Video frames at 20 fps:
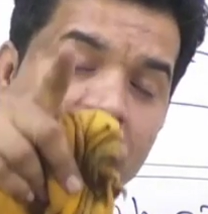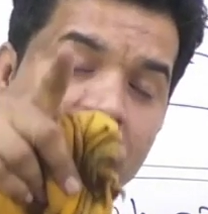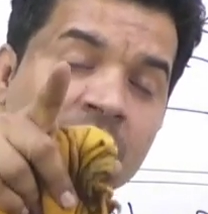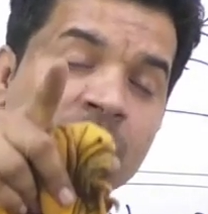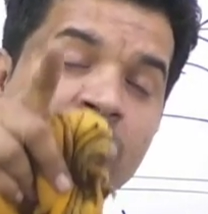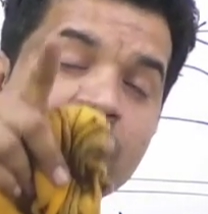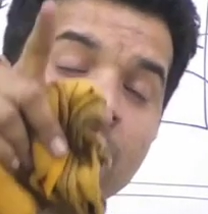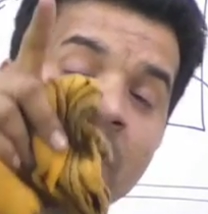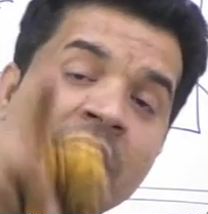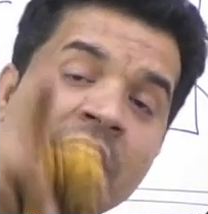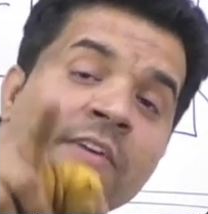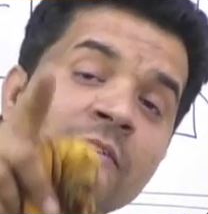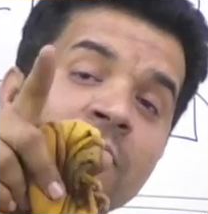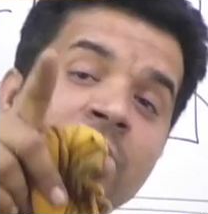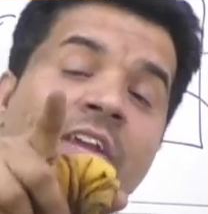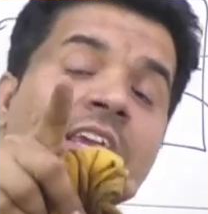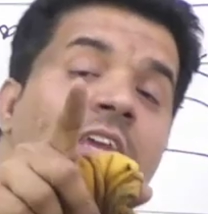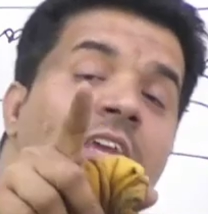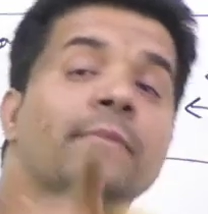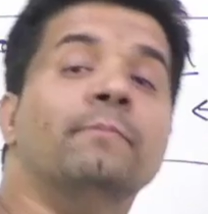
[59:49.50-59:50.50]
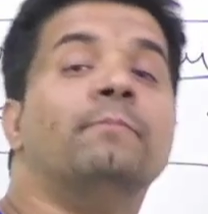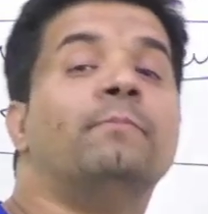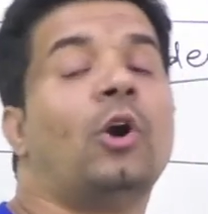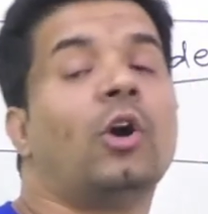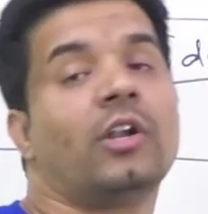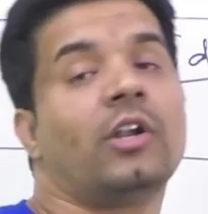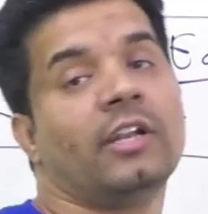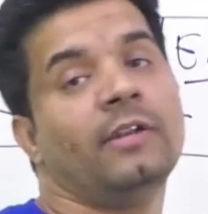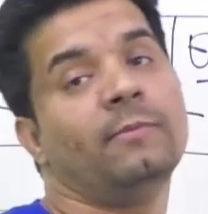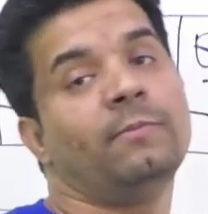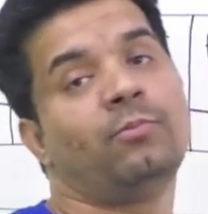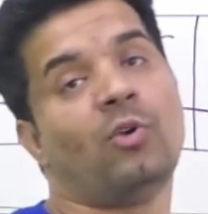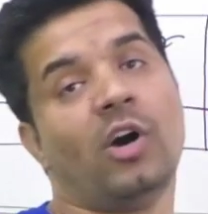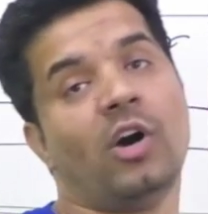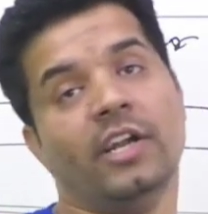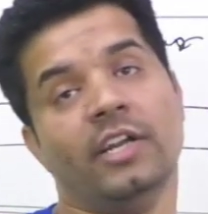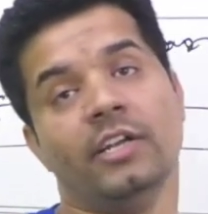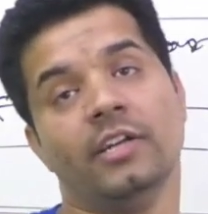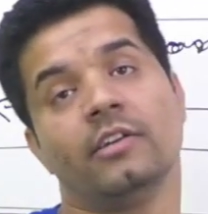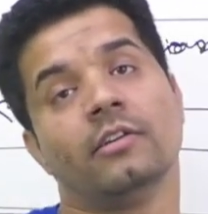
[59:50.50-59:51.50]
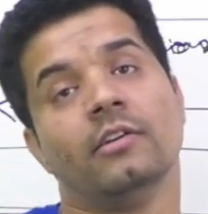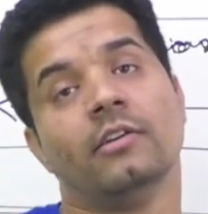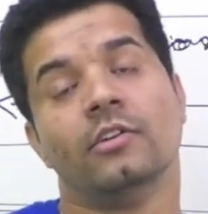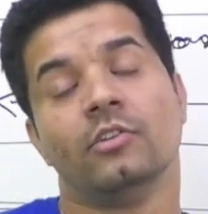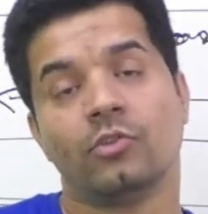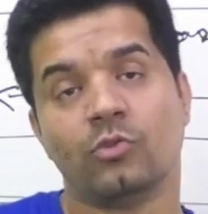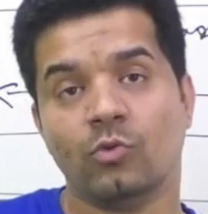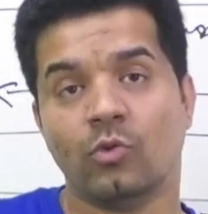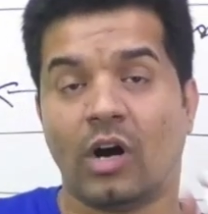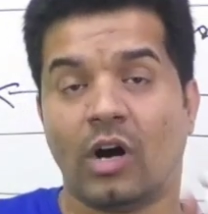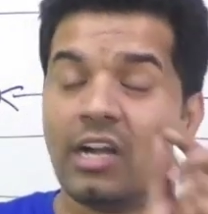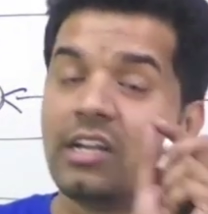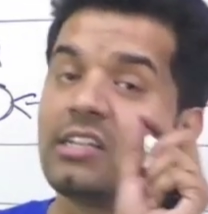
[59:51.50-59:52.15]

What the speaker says: It is very, very important point to